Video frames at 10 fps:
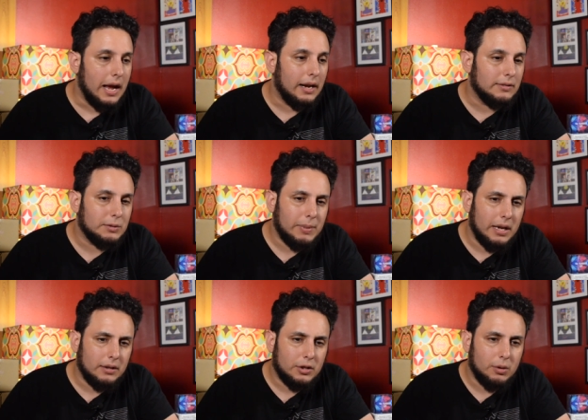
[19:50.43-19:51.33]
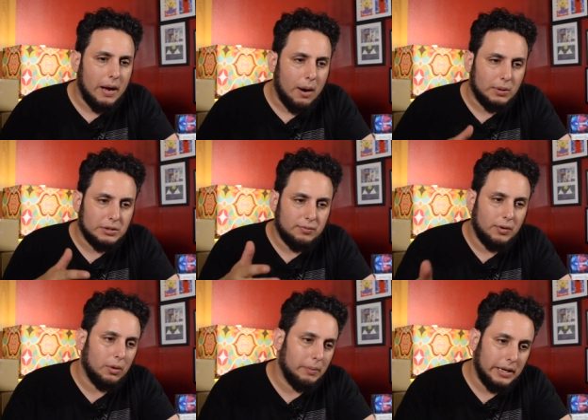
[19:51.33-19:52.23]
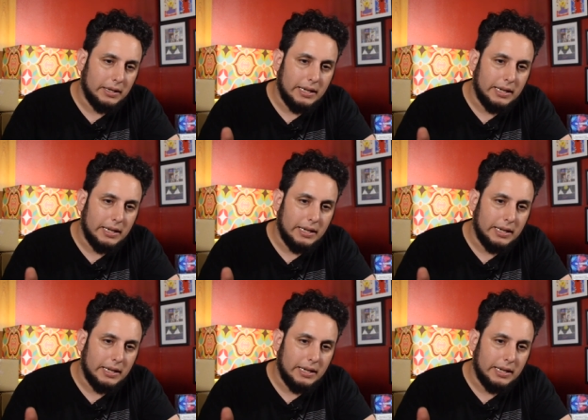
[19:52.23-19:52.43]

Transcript: And I've spent two hours filming a